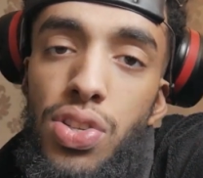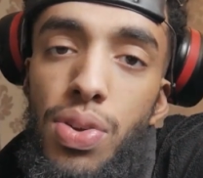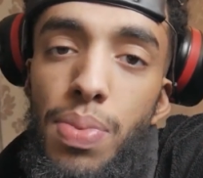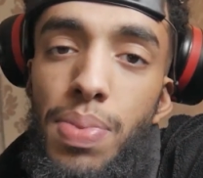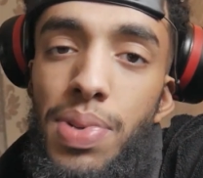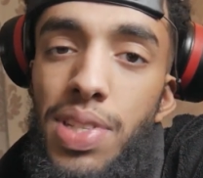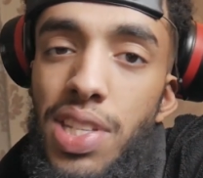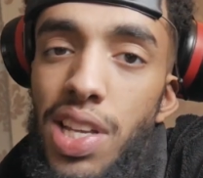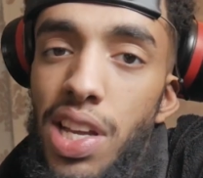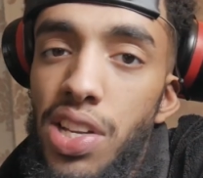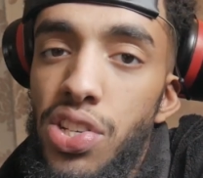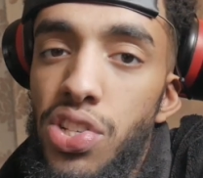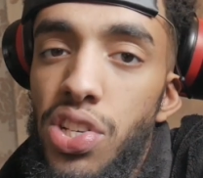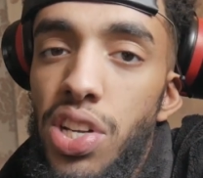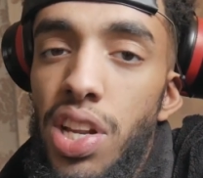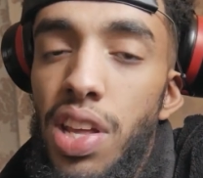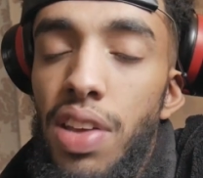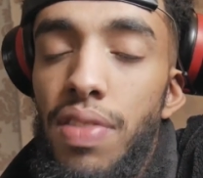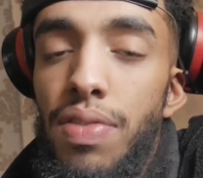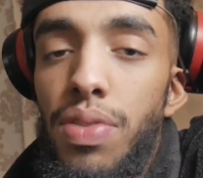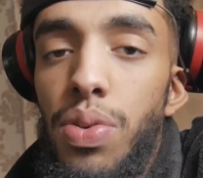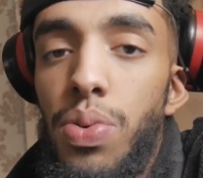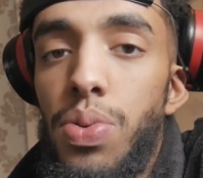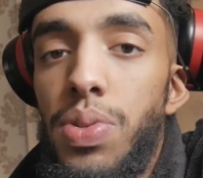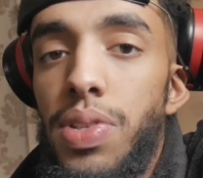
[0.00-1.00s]
So potentially
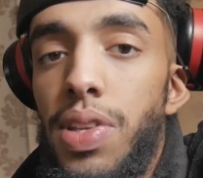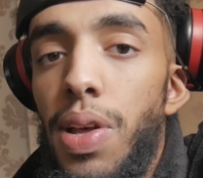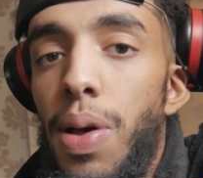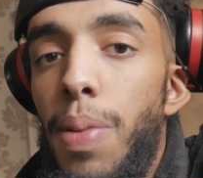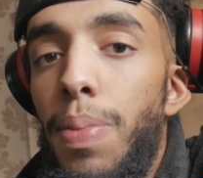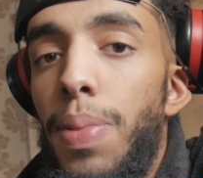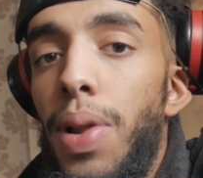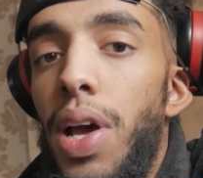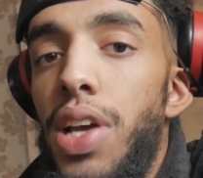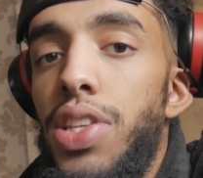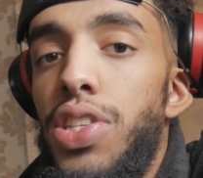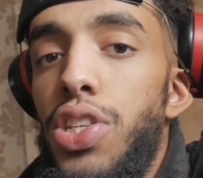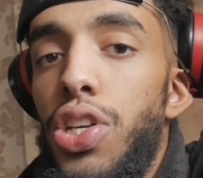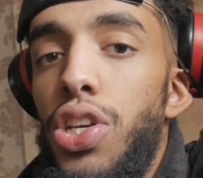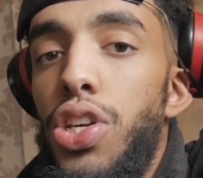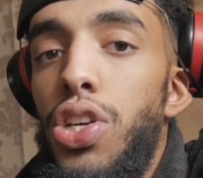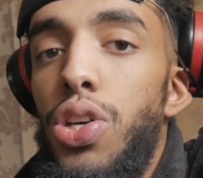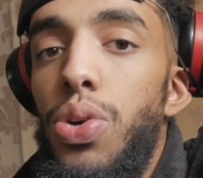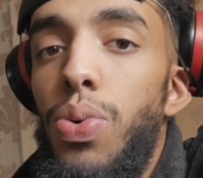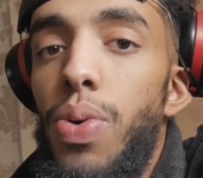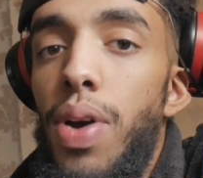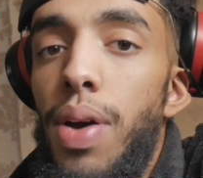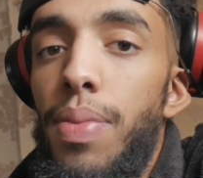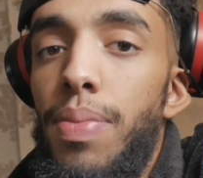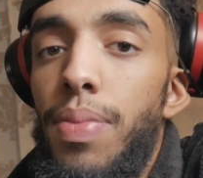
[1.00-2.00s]
if you was to apply to
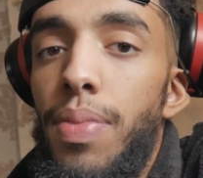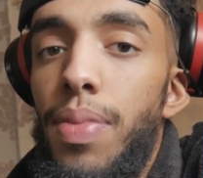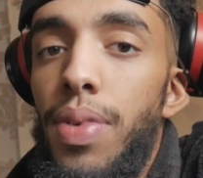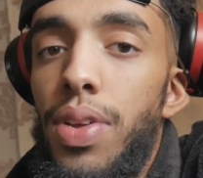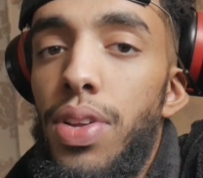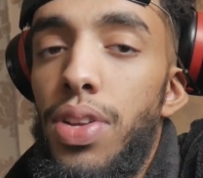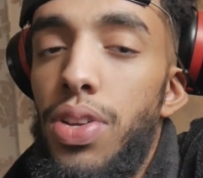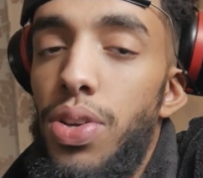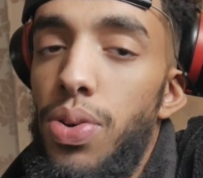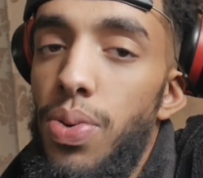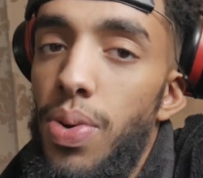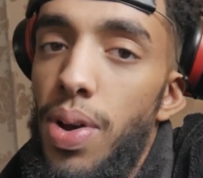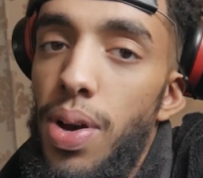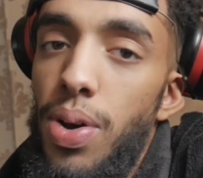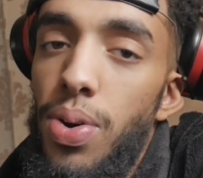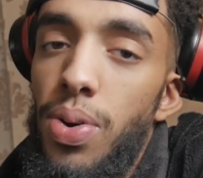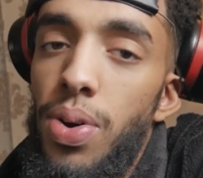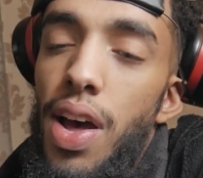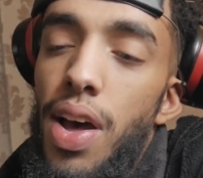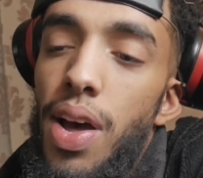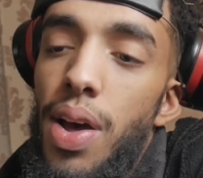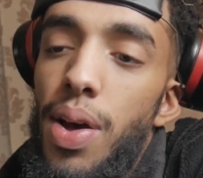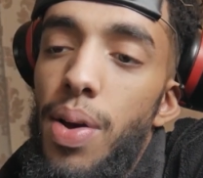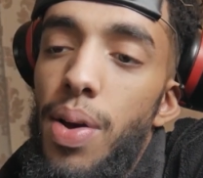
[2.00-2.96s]
QMUL,